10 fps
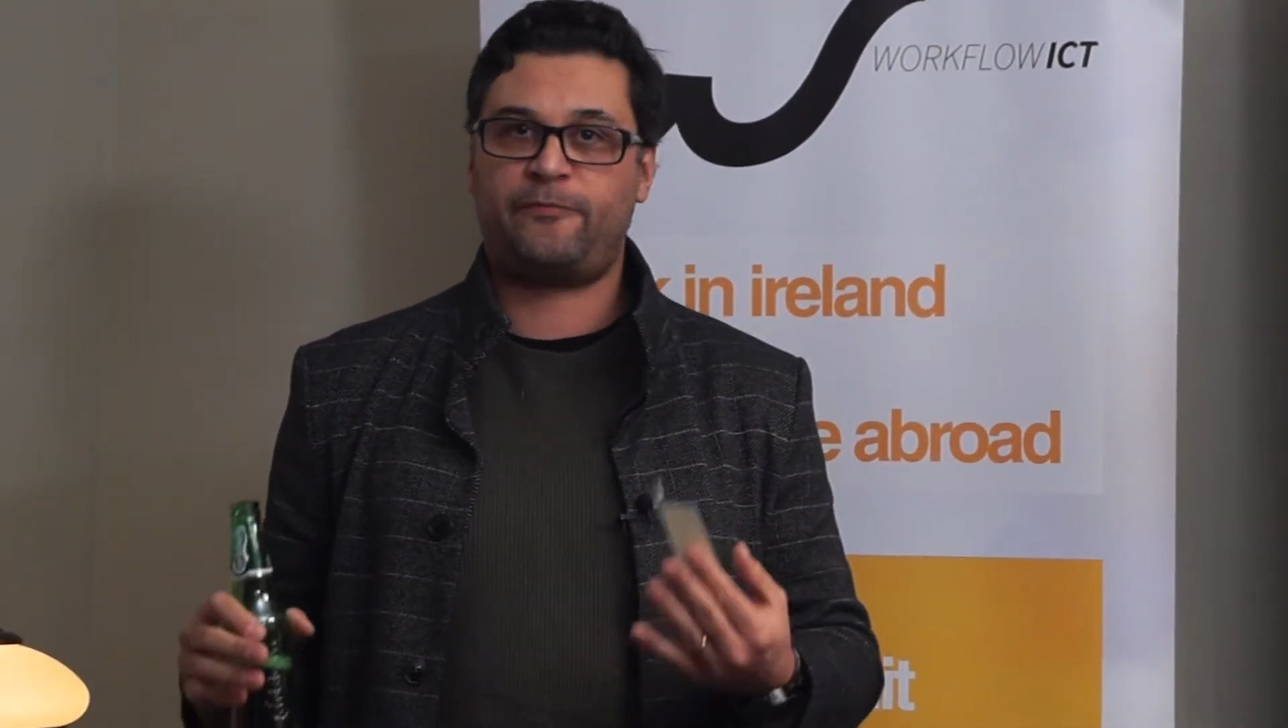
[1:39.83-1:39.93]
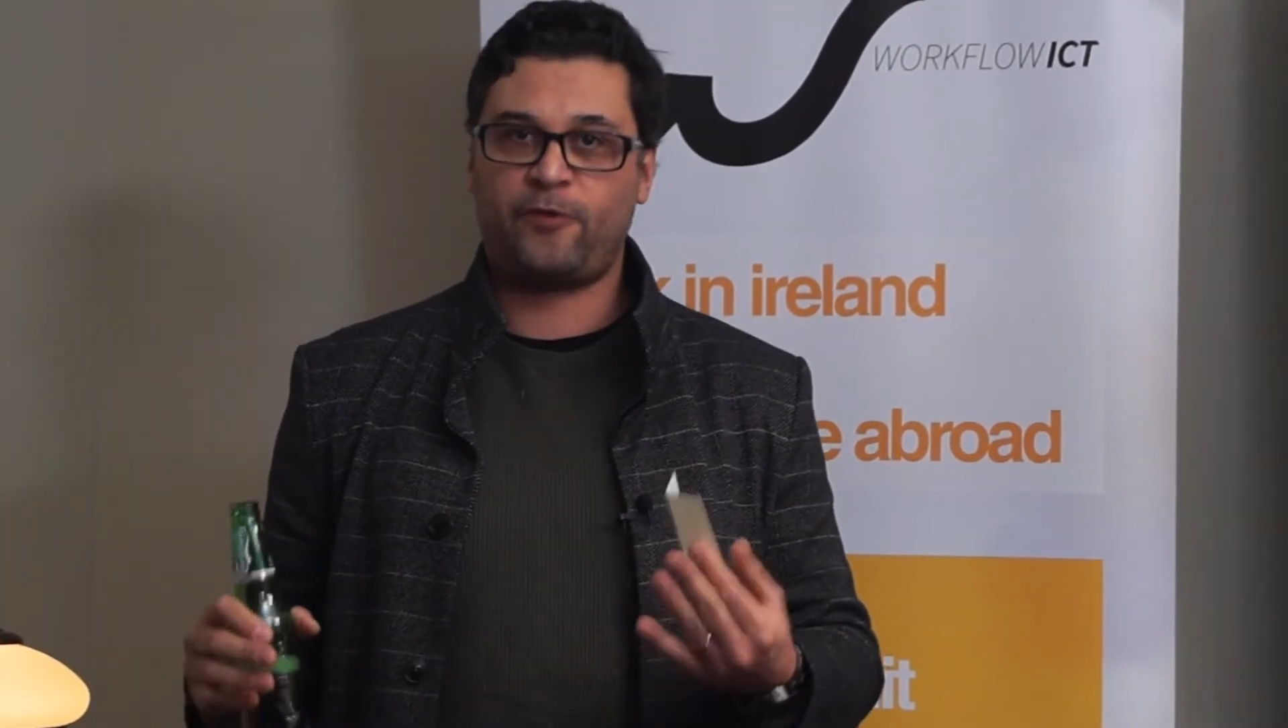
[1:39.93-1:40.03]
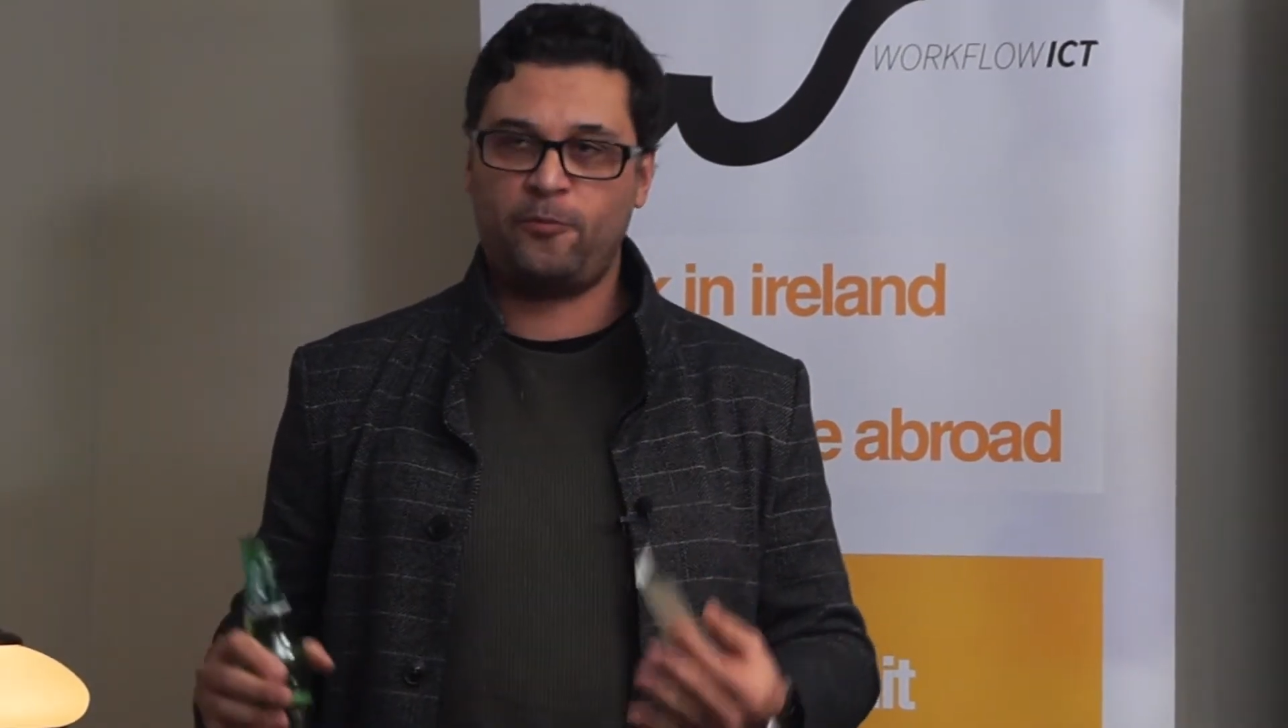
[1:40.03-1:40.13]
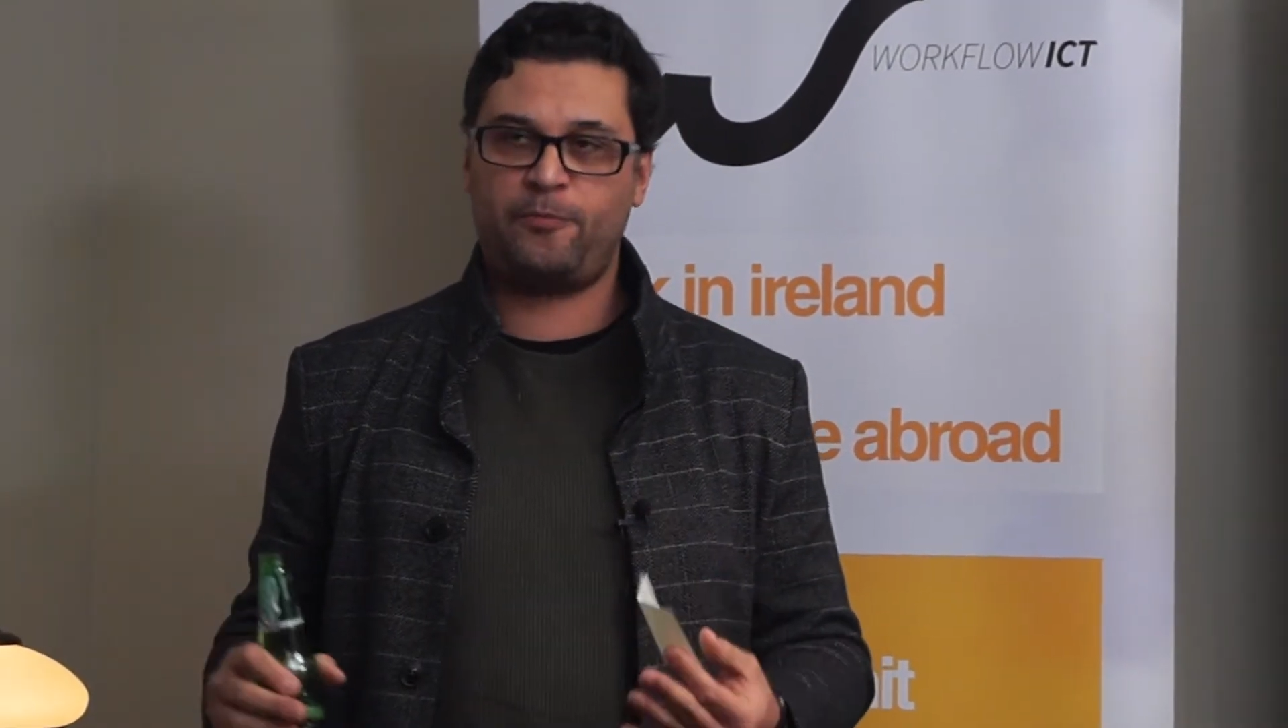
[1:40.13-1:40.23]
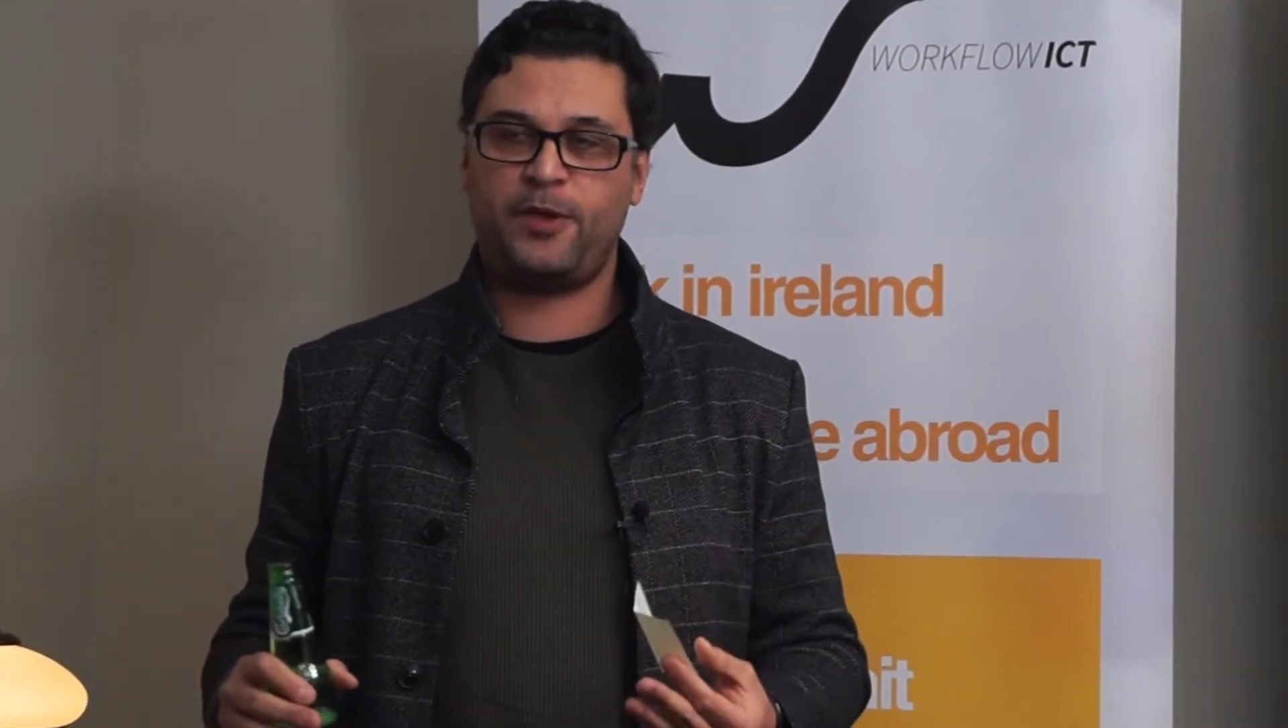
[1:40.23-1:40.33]

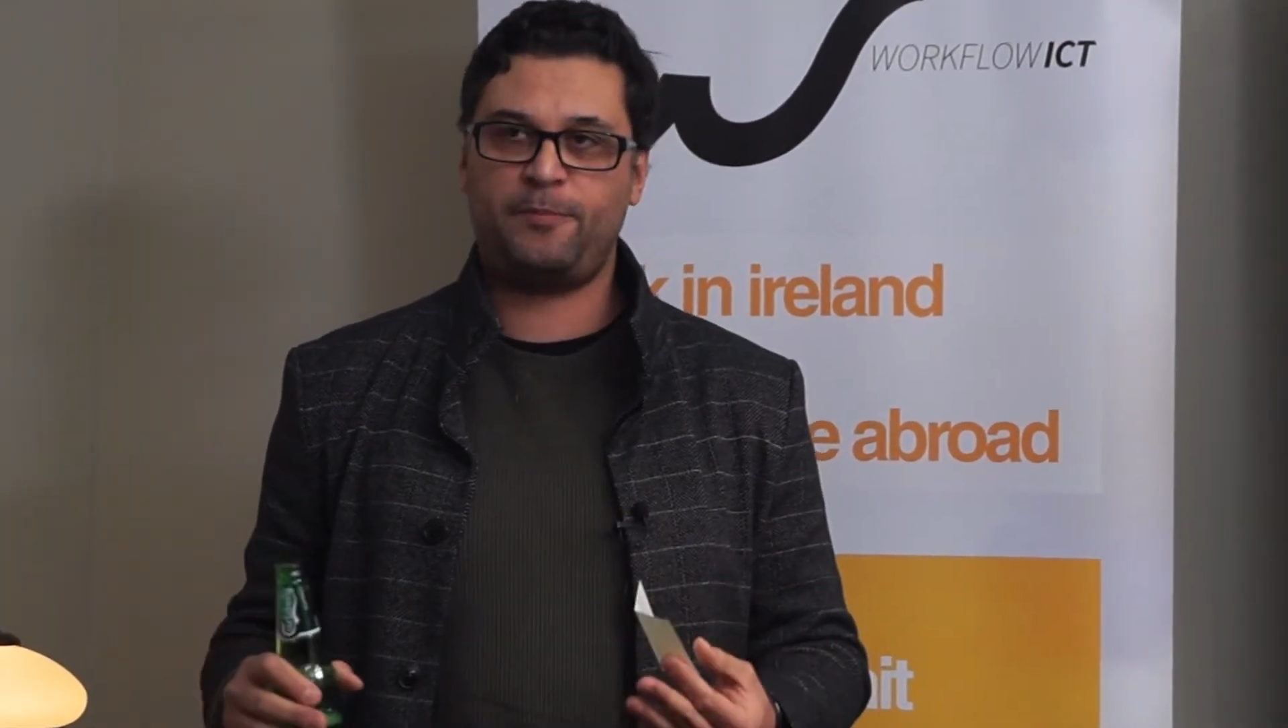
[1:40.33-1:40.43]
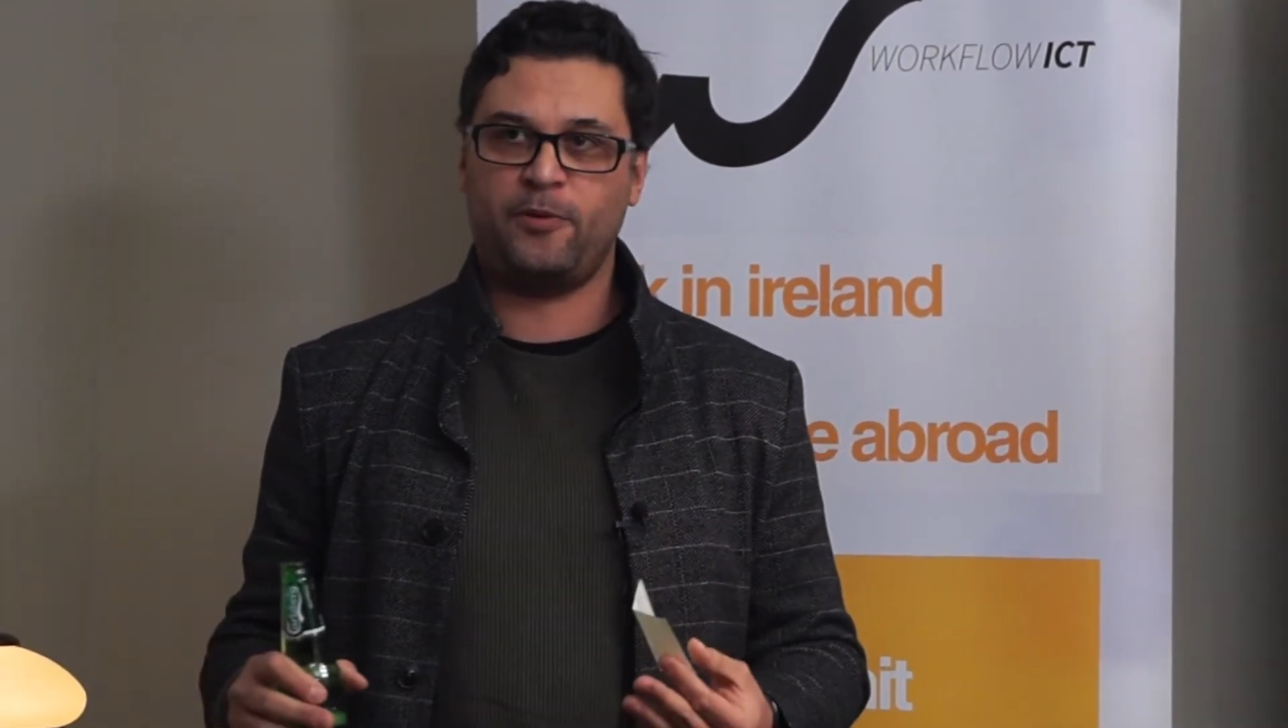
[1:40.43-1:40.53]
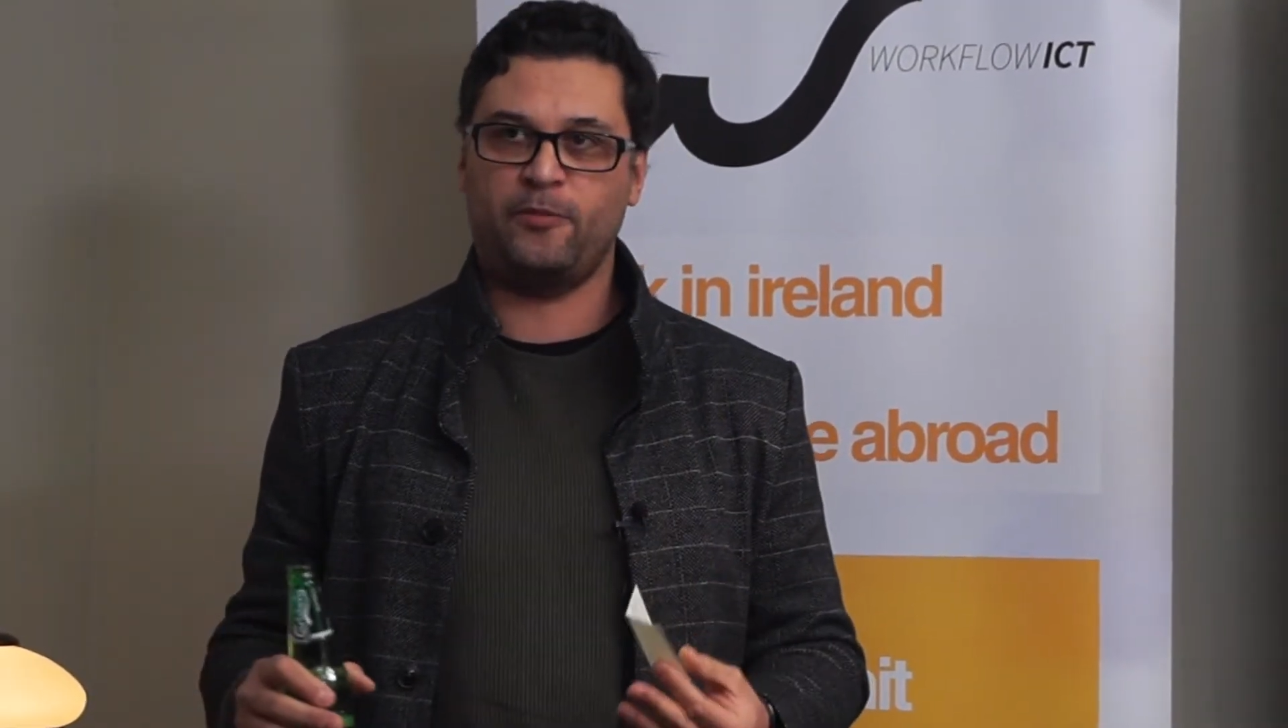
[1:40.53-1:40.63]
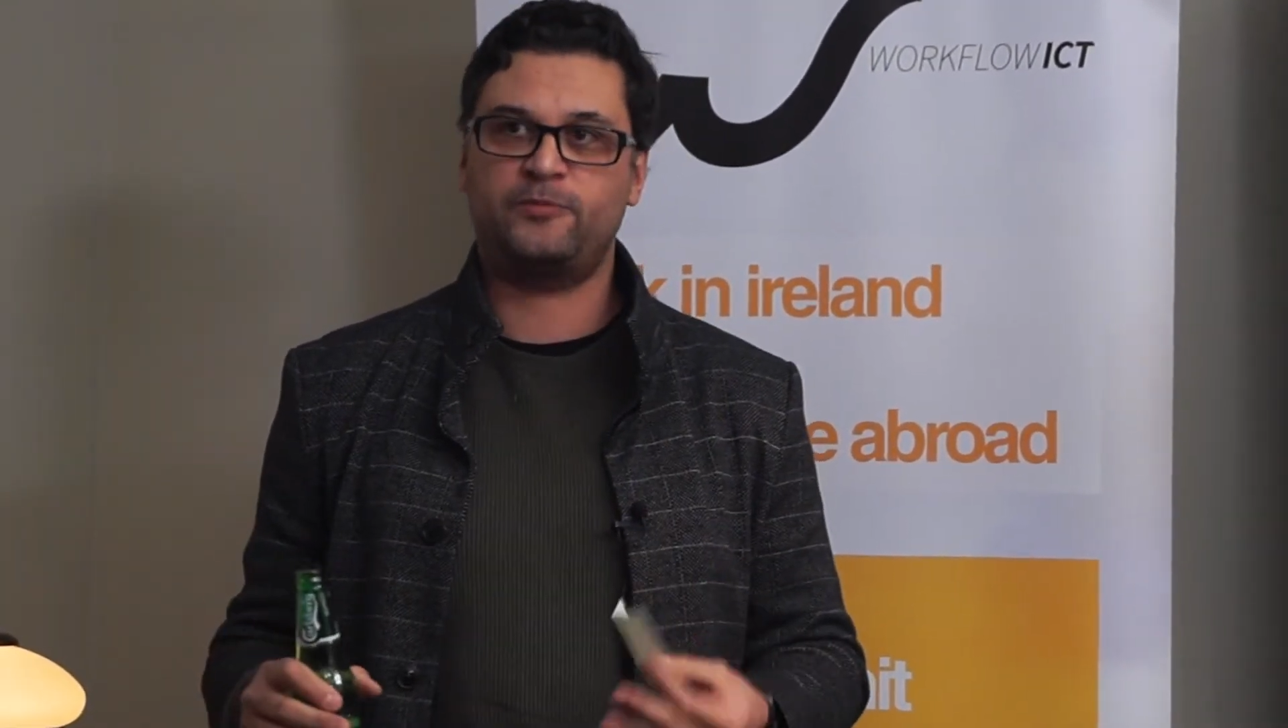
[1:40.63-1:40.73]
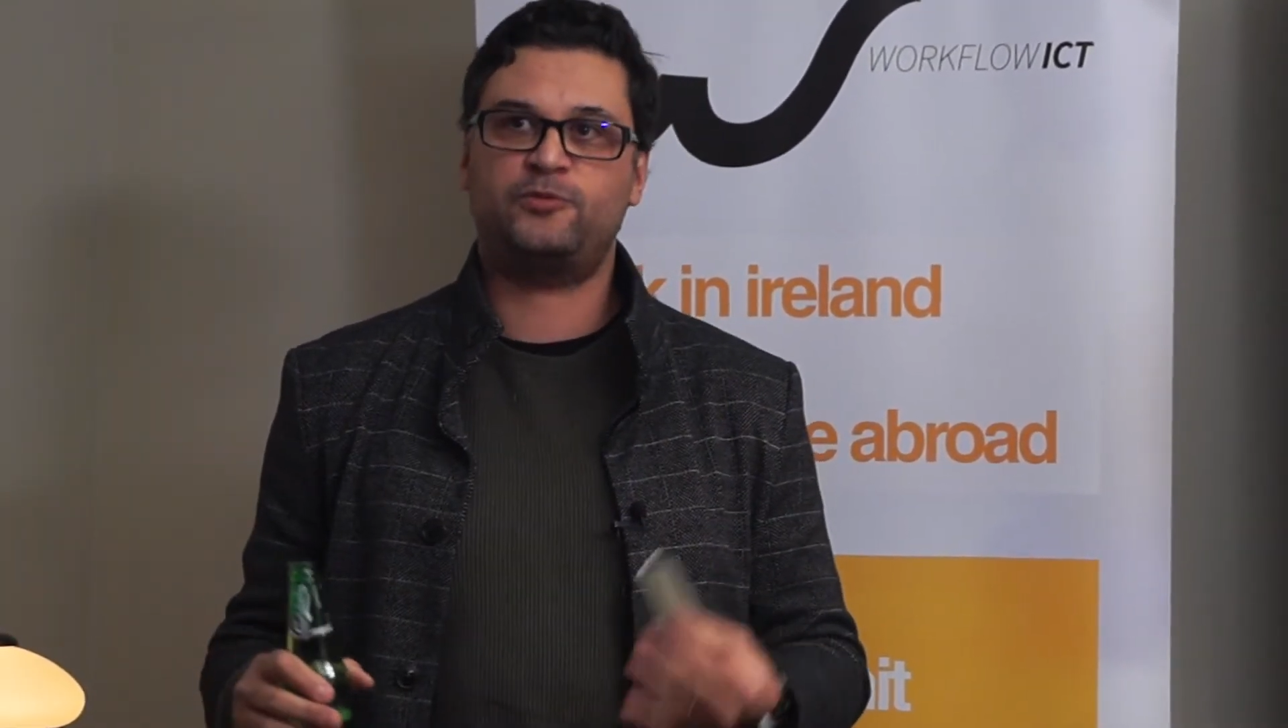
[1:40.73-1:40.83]
from people